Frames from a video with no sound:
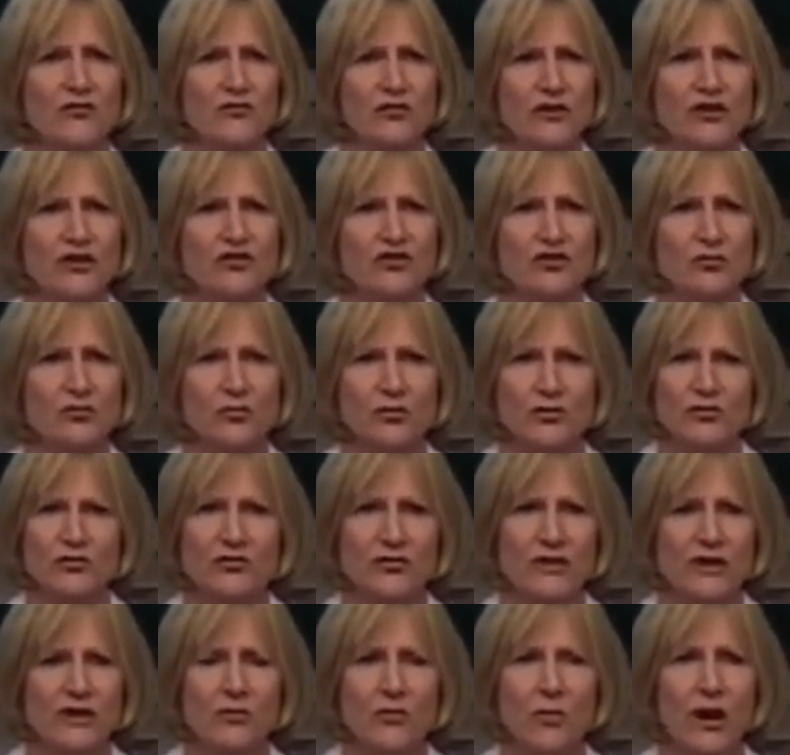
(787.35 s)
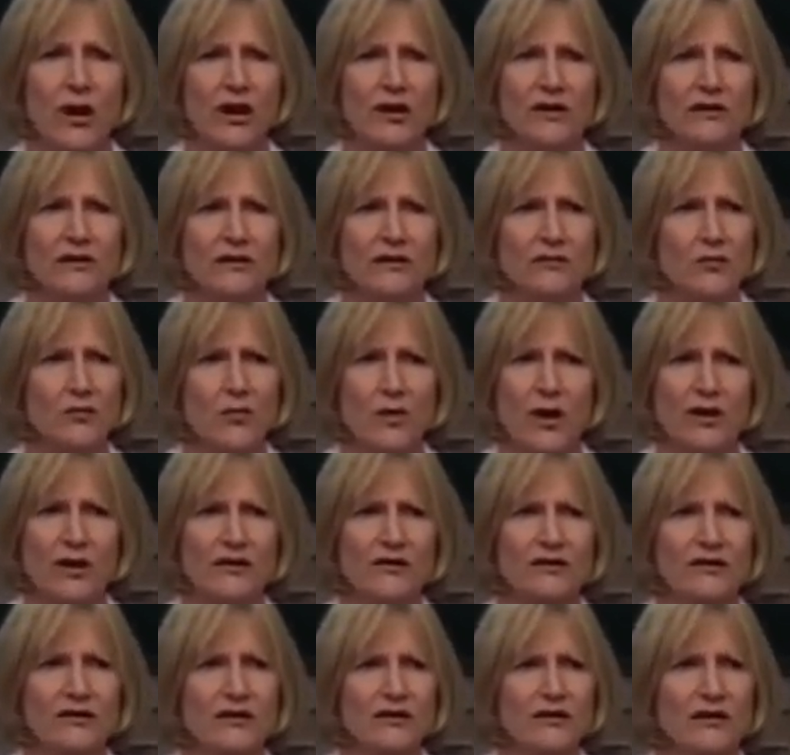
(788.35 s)
a region portrayed
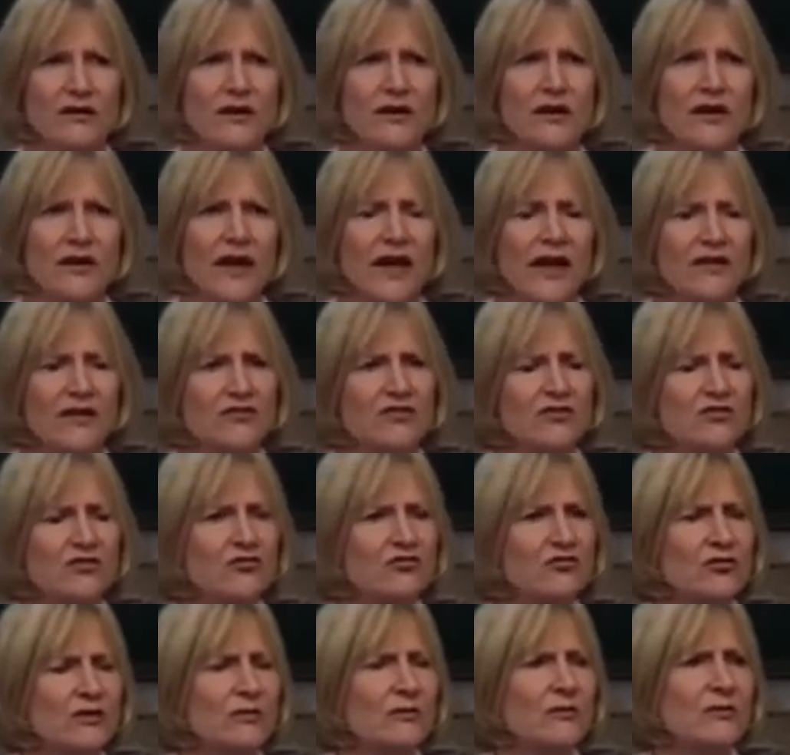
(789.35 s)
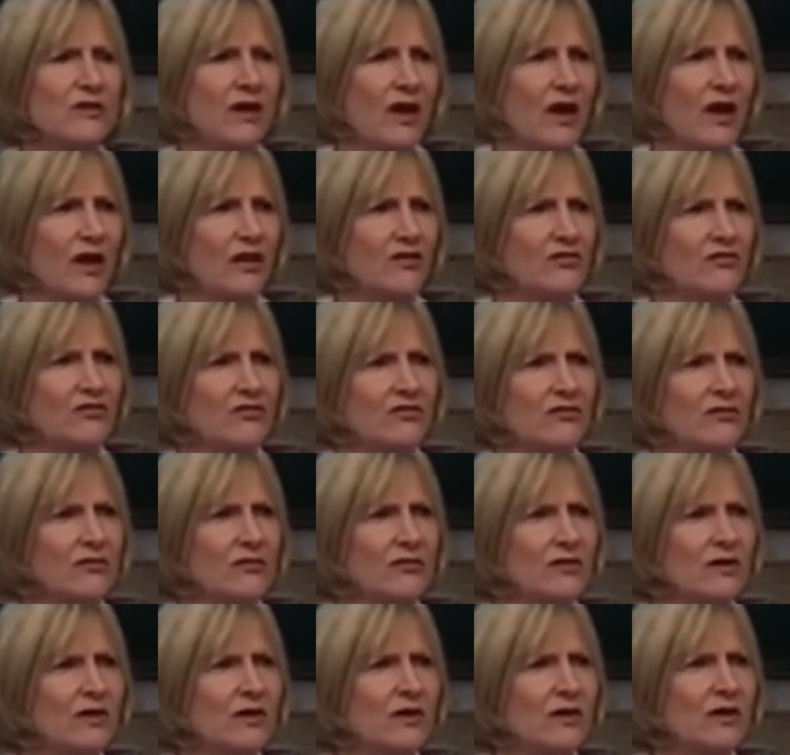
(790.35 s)
widely as extremely
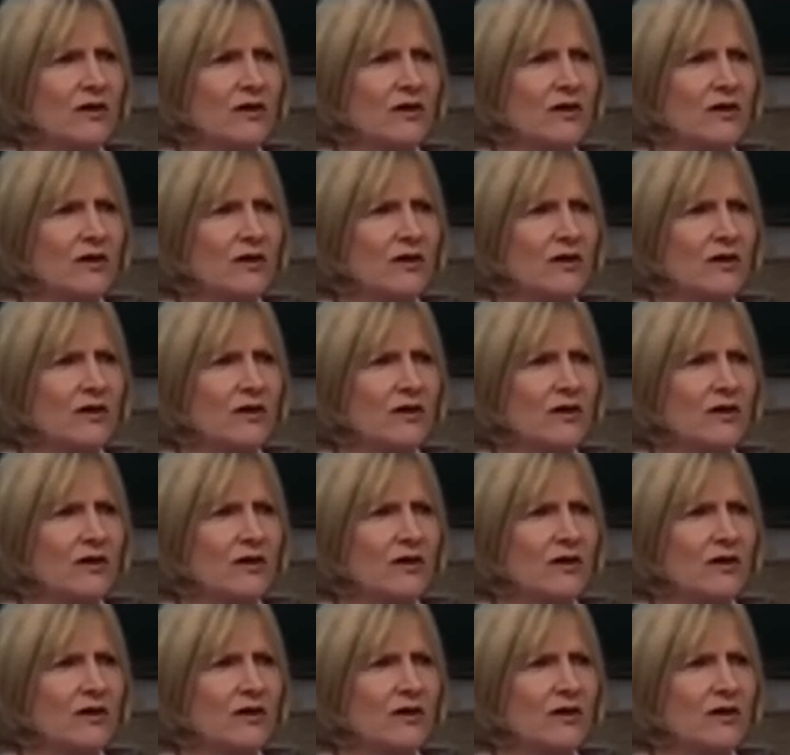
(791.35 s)
hostile